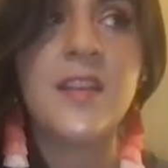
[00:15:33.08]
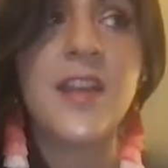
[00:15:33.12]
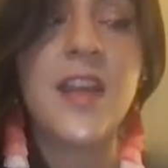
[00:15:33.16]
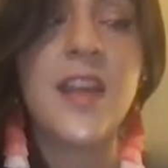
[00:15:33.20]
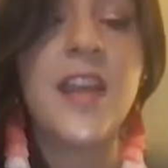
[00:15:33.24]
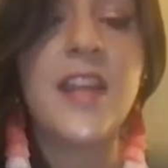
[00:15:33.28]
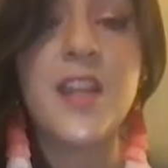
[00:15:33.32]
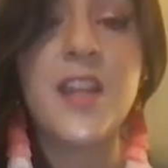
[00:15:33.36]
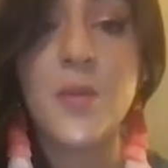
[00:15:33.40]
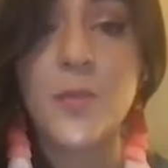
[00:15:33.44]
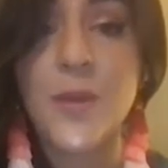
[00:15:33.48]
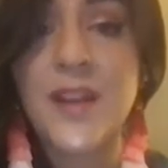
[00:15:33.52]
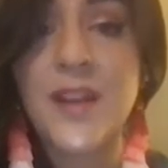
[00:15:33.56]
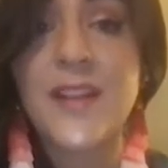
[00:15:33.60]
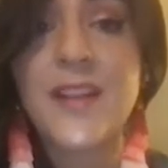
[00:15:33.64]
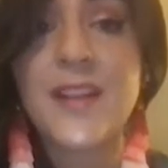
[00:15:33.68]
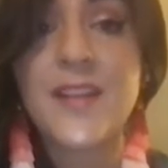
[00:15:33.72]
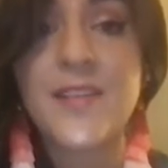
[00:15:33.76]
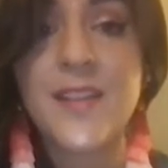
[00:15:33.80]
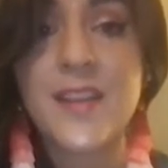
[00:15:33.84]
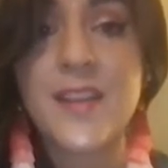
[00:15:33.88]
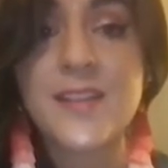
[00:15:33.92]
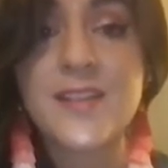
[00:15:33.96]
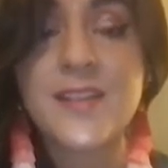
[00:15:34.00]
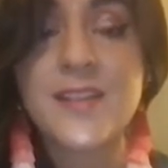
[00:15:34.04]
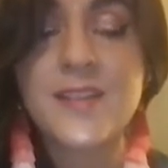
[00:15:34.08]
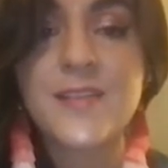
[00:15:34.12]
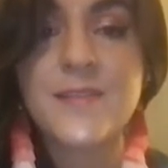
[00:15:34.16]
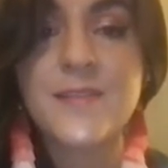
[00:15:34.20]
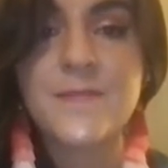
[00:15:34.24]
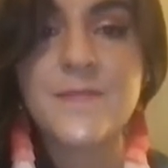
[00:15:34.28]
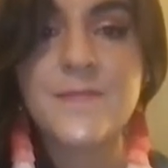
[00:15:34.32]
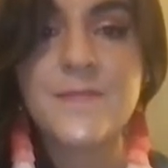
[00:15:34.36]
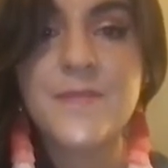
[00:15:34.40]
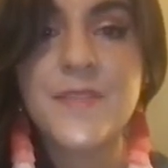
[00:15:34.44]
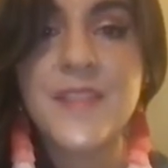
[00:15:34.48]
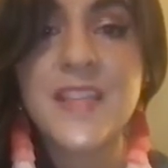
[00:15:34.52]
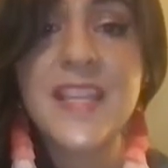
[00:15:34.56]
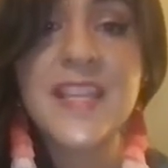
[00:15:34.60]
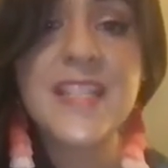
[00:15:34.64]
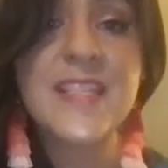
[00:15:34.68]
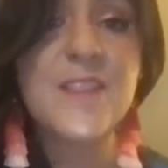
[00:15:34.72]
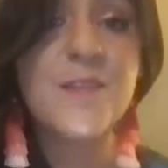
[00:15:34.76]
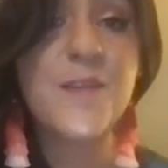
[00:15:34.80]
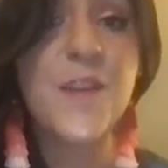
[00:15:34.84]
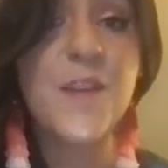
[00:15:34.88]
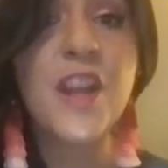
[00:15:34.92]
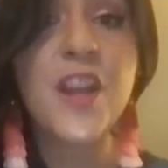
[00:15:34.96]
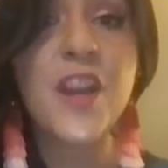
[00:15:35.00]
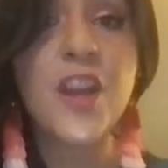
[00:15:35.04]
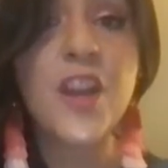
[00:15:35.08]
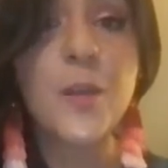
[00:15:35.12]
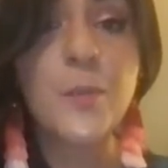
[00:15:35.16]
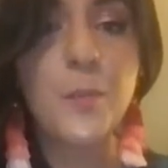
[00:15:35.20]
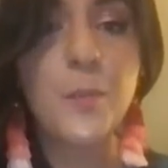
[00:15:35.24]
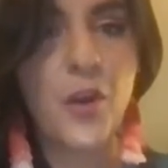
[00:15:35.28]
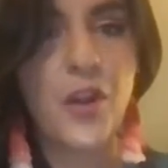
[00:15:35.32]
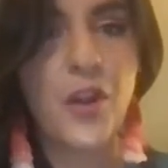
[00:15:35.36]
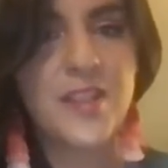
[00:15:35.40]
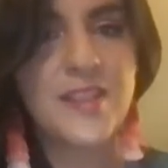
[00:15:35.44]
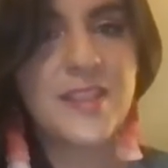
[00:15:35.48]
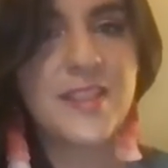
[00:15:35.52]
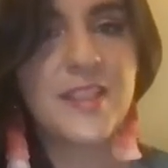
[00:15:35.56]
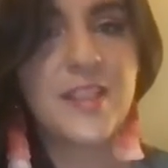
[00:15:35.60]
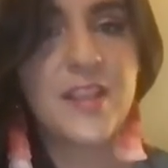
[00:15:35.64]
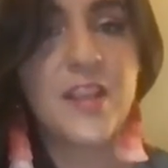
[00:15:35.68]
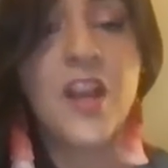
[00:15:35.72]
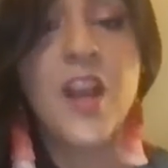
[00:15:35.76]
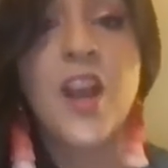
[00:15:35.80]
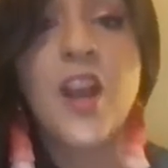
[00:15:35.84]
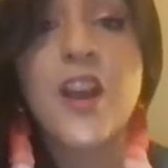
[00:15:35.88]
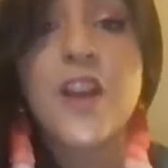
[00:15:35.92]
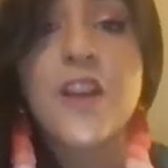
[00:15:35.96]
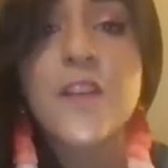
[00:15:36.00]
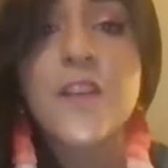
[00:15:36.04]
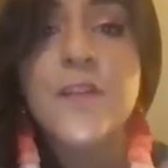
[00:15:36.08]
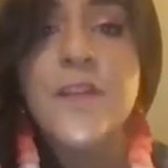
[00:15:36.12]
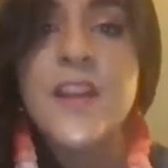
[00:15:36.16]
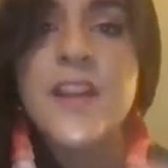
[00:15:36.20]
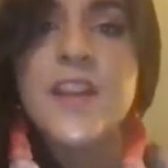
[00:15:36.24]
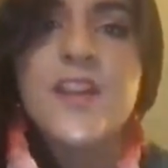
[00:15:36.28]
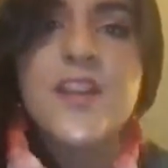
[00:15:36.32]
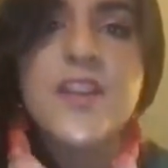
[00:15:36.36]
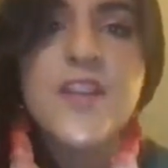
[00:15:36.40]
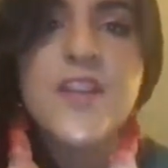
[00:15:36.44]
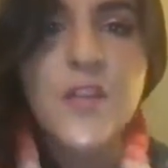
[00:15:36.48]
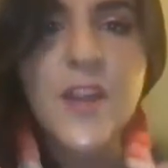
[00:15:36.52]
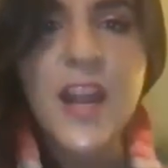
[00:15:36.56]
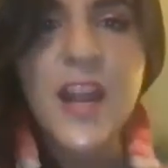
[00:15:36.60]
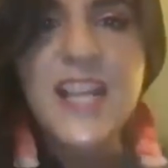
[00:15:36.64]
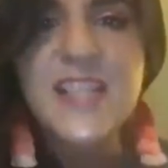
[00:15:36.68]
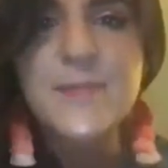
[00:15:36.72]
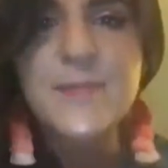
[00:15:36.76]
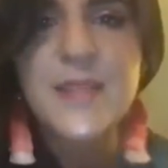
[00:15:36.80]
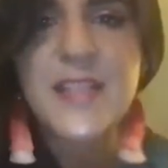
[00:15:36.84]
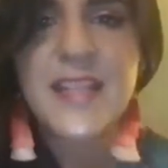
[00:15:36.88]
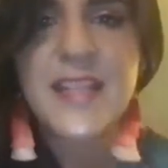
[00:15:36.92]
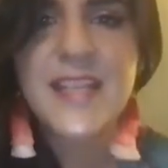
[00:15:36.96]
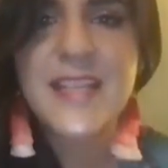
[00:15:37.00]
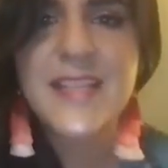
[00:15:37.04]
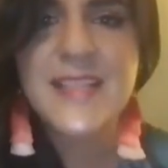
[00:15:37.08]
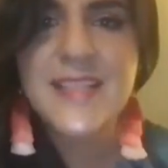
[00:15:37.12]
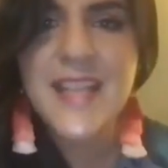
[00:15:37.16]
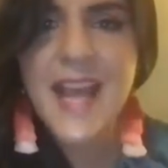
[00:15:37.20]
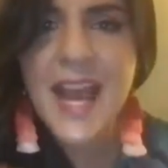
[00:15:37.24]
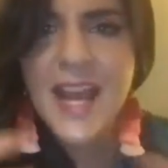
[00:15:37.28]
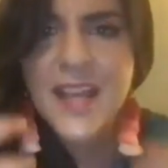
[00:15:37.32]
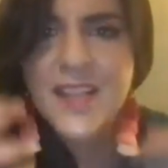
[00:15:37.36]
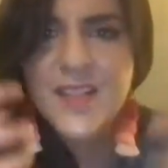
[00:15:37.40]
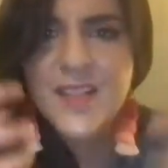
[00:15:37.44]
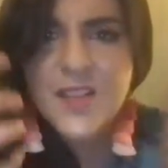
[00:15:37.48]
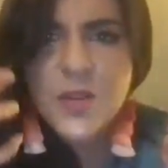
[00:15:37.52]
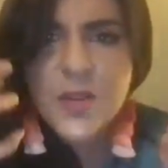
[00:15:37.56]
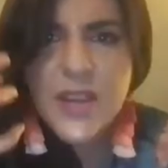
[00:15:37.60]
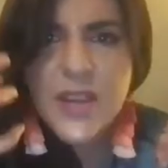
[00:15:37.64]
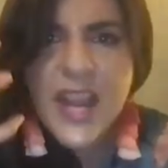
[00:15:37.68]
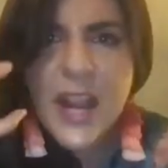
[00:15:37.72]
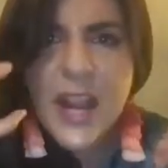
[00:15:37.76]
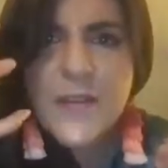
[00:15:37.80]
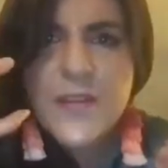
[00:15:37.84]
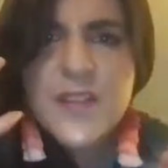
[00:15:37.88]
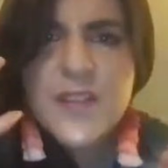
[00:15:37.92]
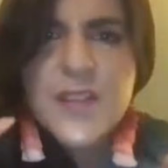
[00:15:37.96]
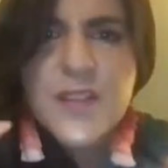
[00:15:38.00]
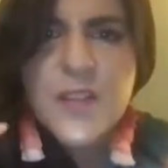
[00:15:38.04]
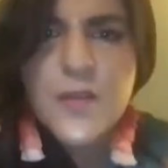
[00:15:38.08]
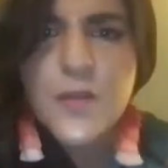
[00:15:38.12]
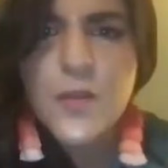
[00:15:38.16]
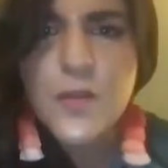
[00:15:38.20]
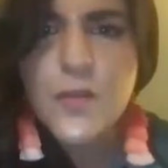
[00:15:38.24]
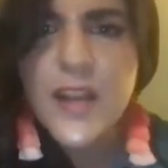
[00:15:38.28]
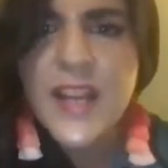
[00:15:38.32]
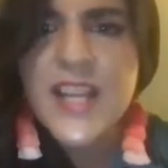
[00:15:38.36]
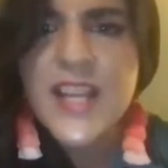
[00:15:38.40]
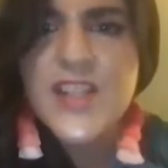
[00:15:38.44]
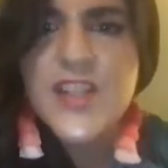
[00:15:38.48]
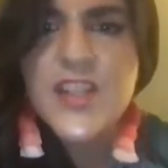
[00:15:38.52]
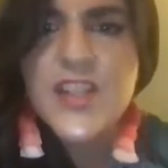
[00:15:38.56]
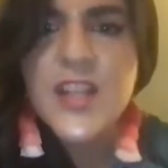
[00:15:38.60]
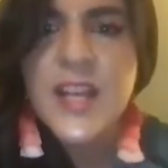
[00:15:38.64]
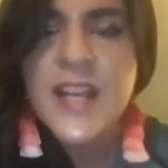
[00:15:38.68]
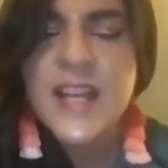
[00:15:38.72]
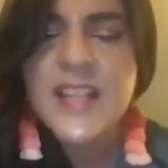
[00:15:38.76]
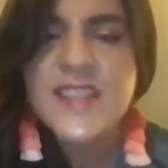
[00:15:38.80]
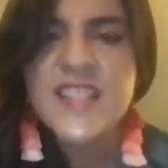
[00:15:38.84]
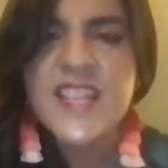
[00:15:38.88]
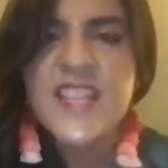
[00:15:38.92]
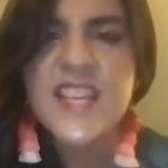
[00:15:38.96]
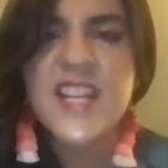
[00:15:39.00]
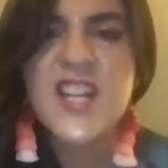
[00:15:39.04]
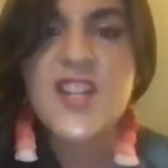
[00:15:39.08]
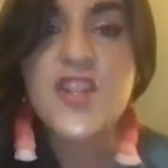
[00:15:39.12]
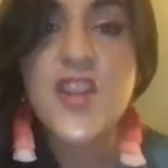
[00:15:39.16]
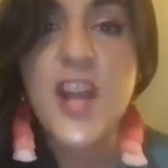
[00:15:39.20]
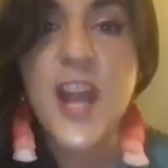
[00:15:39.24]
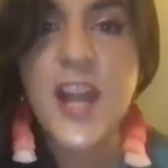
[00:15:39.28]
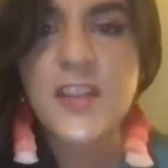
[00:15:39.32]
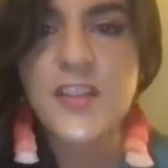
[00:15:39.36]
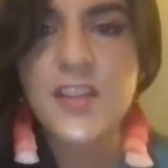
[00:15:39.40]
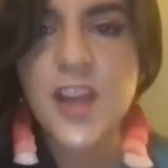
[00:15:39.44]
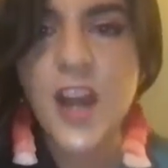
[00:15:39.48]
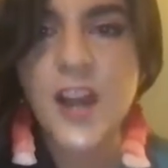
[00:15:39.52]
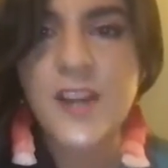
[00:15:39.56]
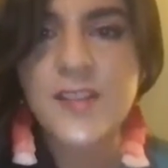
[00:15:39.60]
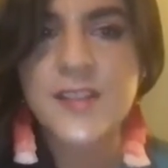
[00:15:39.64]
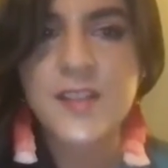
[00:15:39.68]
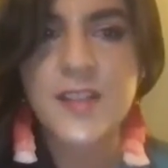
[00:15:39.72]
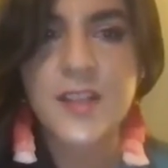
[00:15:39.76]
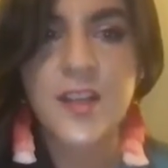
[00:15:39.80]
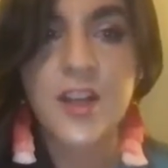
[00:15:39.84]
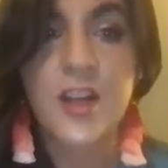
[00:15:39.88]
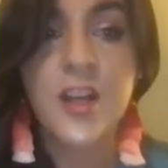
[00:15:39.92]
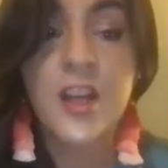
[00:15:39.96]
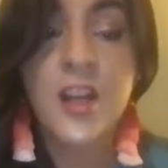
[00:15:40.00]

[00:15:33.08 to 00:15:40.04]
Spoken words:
And it went like this. His finger pointing, her fingers grasping, his eyes two caverns of rage, taking a child hostage.